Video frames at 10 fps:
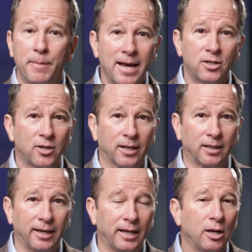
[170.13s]

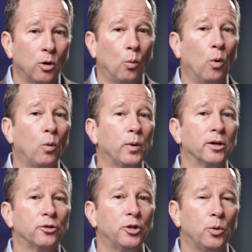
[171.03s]
basically what we
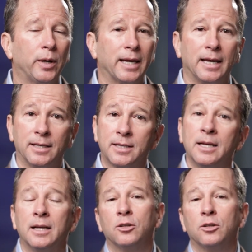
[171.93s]
are doing is